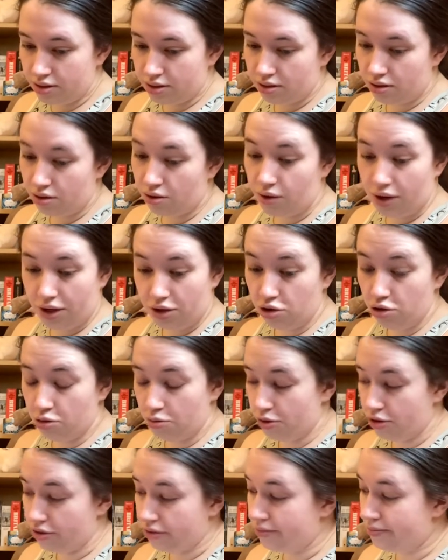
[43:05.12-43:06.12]
Oh, and New
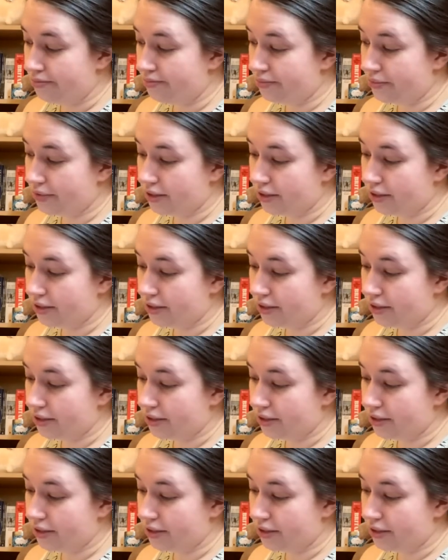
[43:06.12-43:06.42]
Moon.